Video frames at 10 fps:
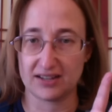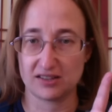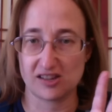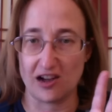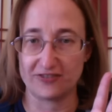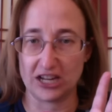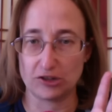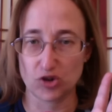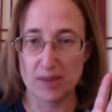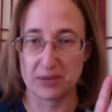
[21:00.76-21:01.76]
and soft and
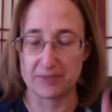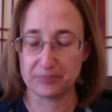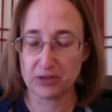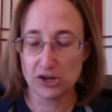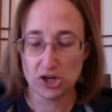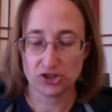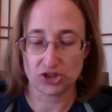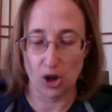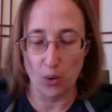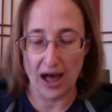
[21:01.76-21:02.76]
drapey.
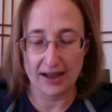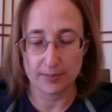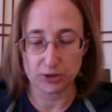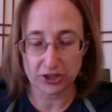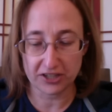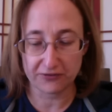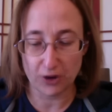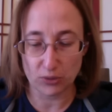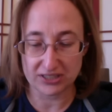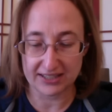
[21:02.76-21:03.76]
So I am looking
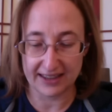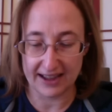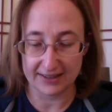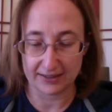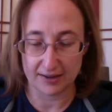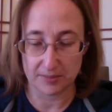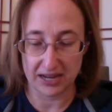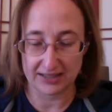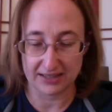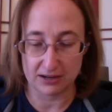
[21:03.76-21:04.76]
forward to that
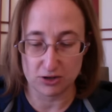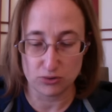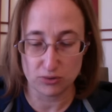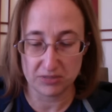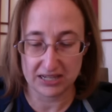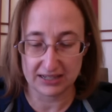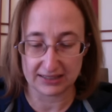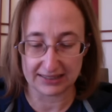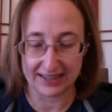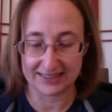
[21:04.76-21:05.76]
as a new to me
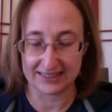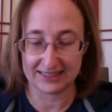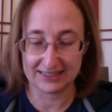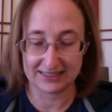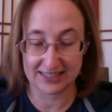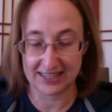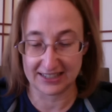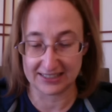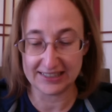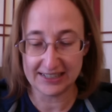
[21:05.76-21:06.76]
lesson
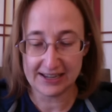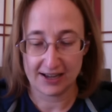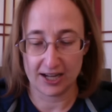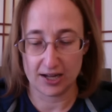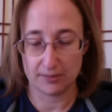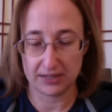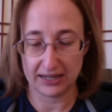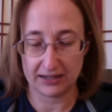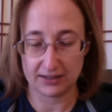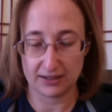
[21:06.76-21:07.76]
skill,
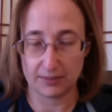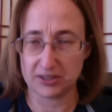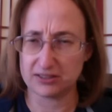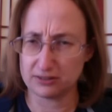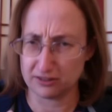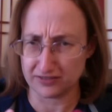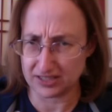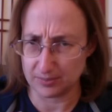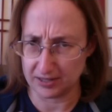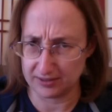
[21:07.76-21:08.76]
and I'm a little
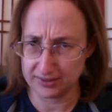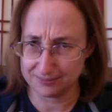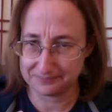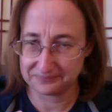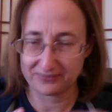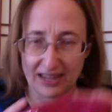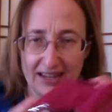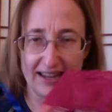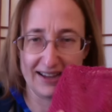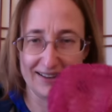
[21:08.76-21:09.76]
nervous about it.
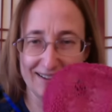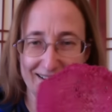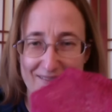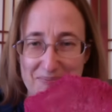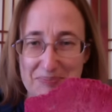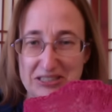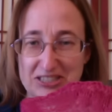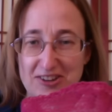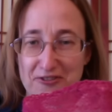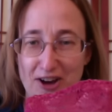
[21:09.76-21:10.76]
But
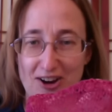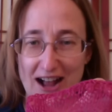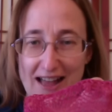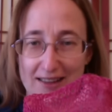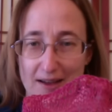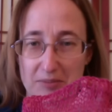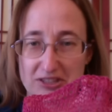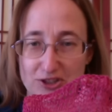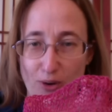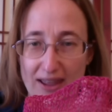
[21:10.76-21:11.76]
so far I am
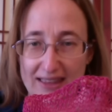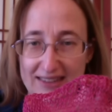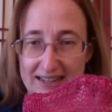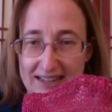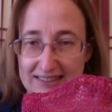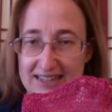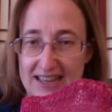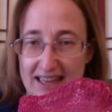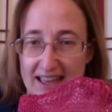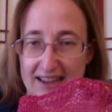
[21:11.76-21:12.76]
enjoying the knit,
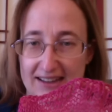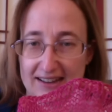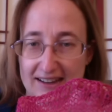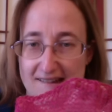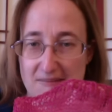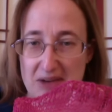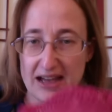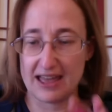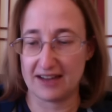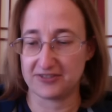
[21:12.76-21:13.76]
and I
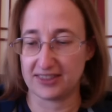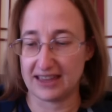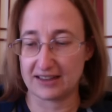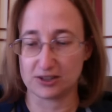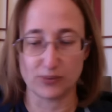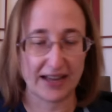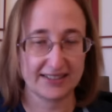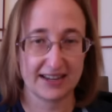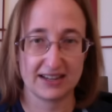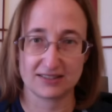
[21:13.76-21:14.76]
have to thank Luette
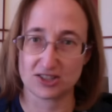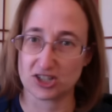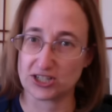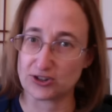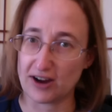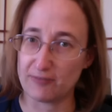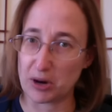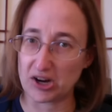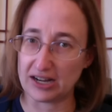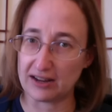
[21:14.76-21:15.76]
and Stitchcraft
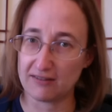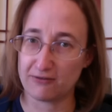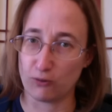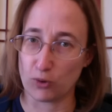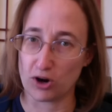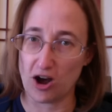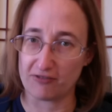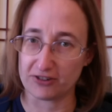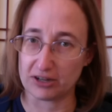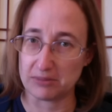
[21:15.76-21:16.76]
Marketing for
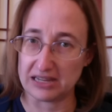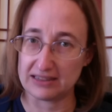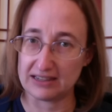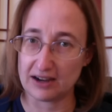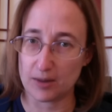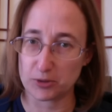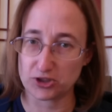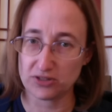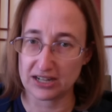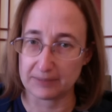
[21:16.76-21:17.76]
offering me the
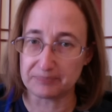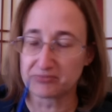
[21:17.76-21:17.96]
opportunity.